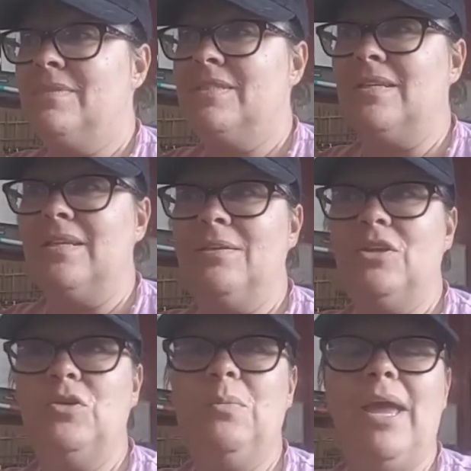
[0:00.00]
So
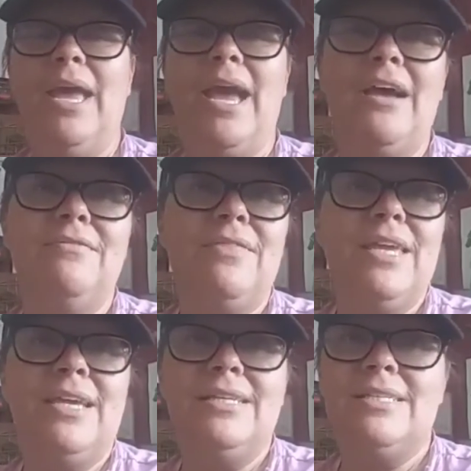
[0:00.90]
you may have
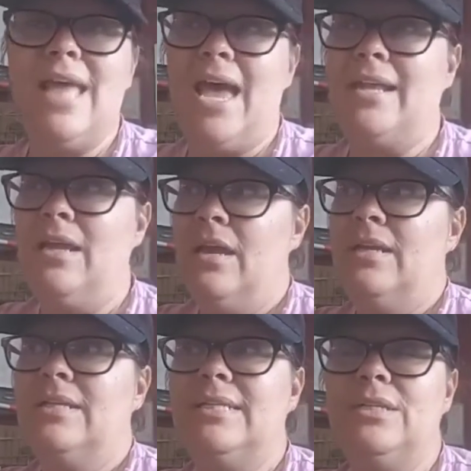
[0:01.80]
things that
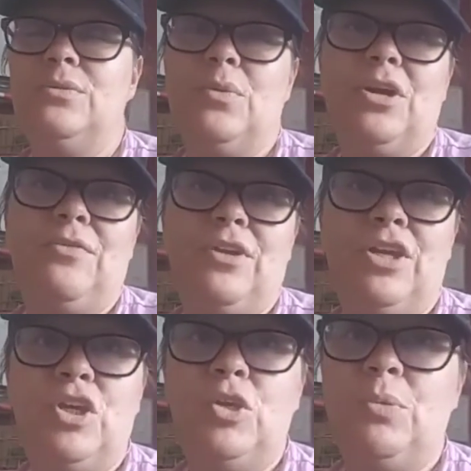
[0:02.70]
didn't work for
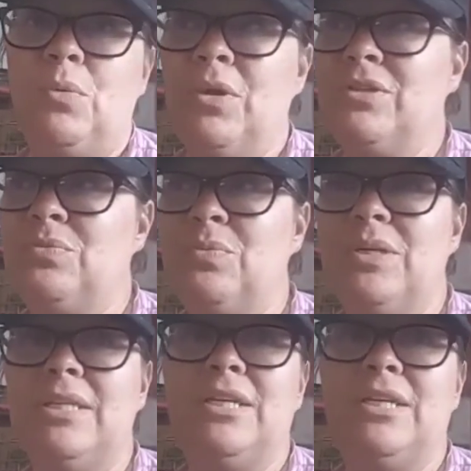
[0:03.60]
you but works really